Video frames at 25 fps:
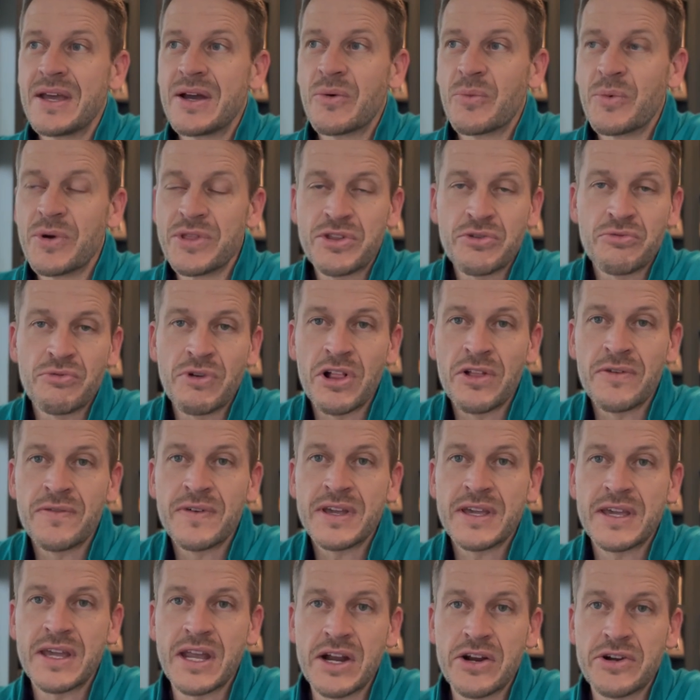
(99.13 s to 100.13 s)
with the
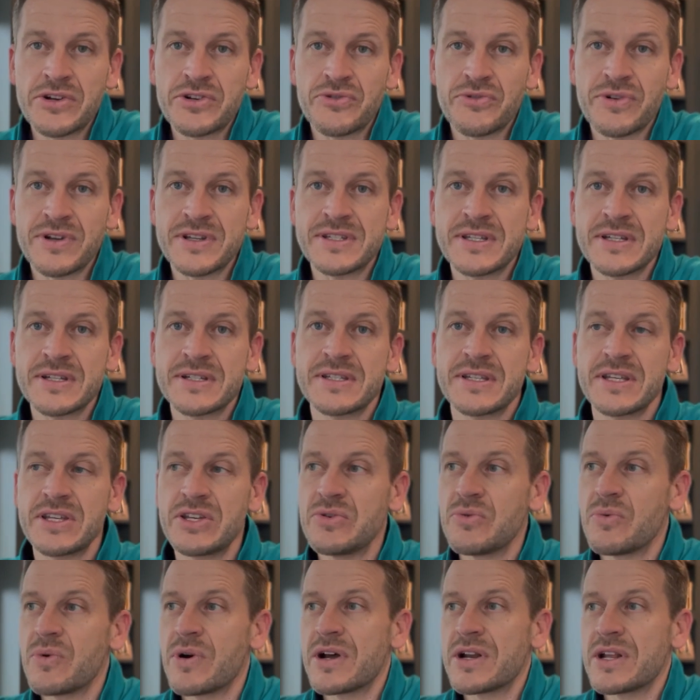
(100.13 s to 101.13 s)
relevant characteristics that
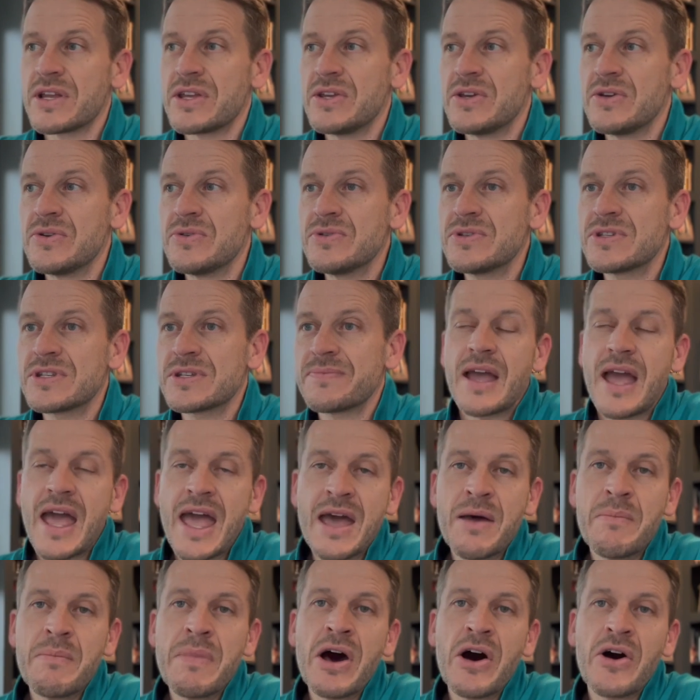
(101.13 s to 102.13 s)
you want to use.
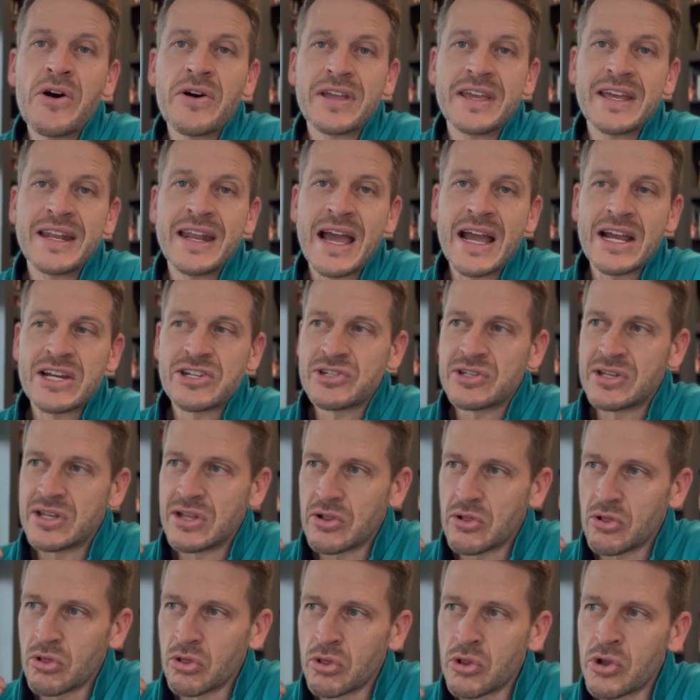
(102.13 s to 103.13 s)
ML can actually
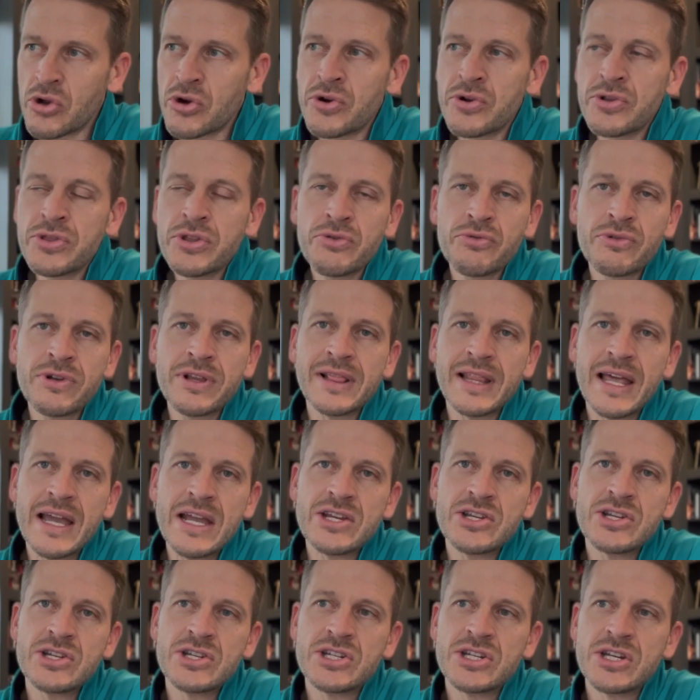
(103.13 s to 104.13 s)
learn the
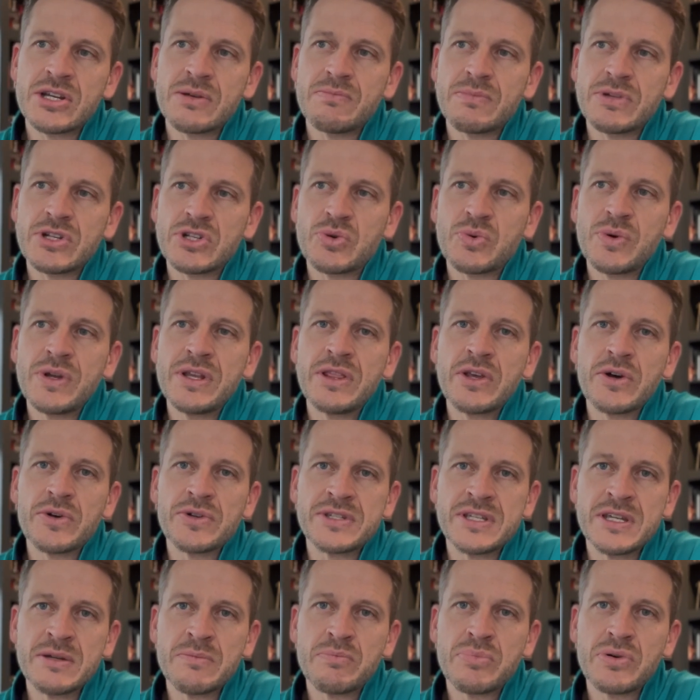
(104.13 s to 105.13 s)
relationship between
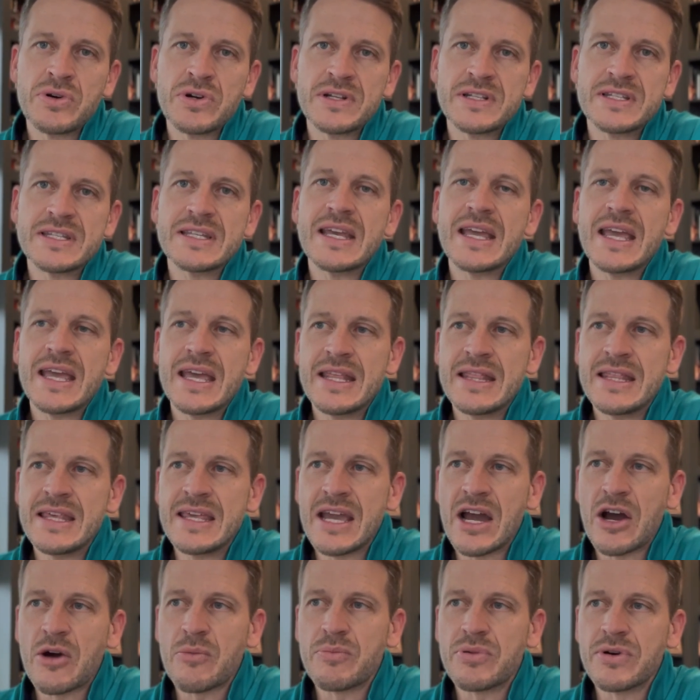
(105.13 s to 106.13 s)
those inputs and the
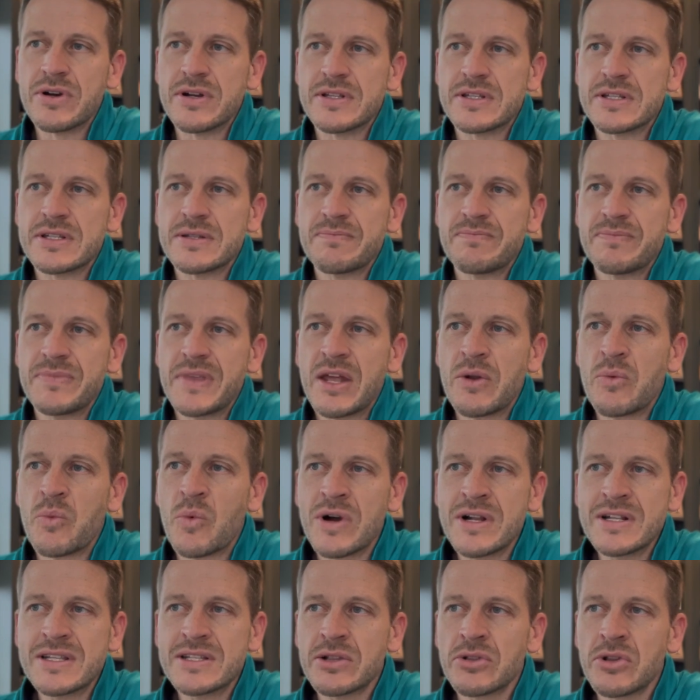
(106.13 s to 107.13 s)
outputs. And
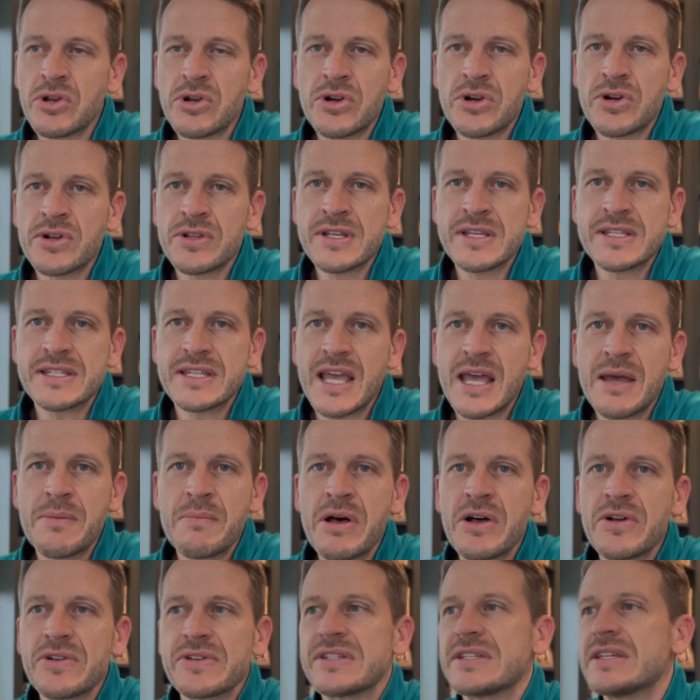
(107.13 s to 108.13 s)
once learned, this
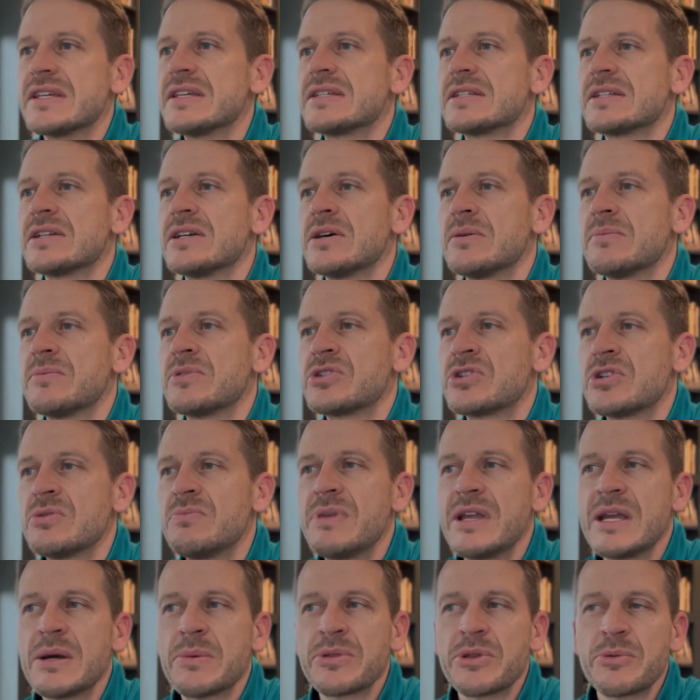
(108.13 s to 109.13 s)
ML system should
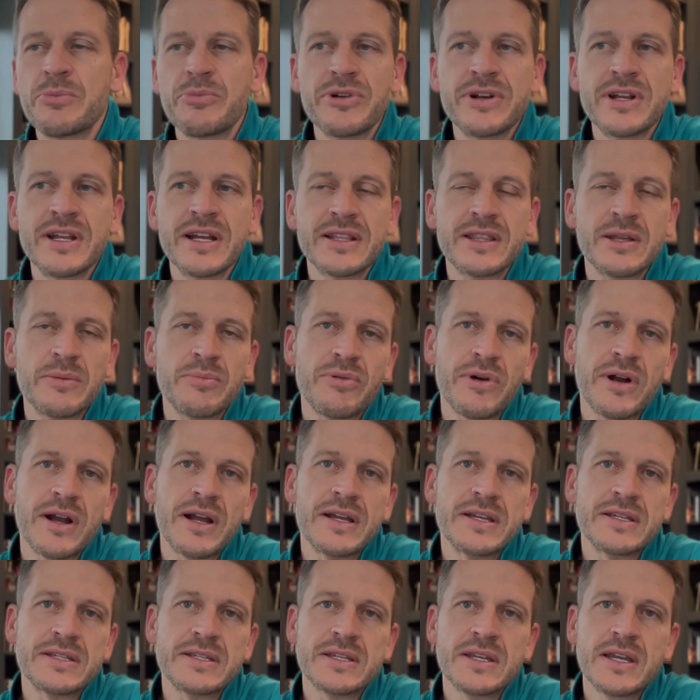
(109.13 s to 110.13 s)
be able to predict the
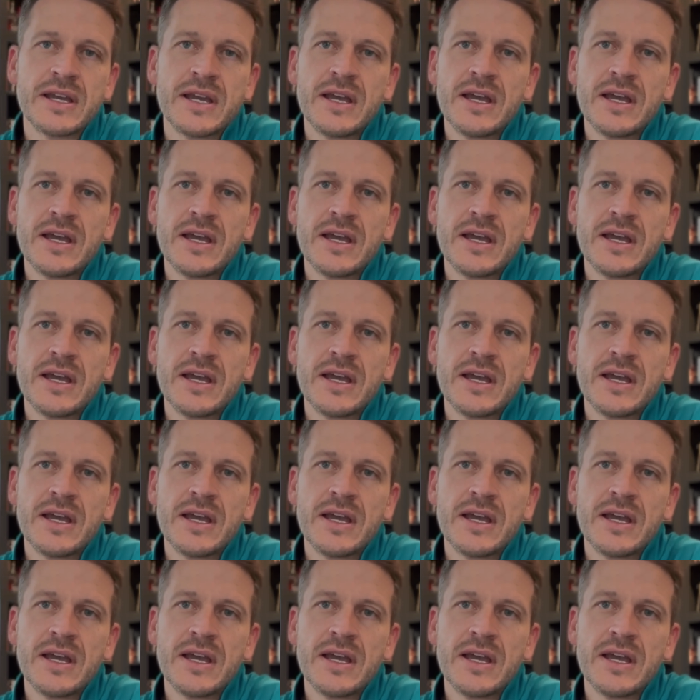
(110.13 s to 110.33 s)
price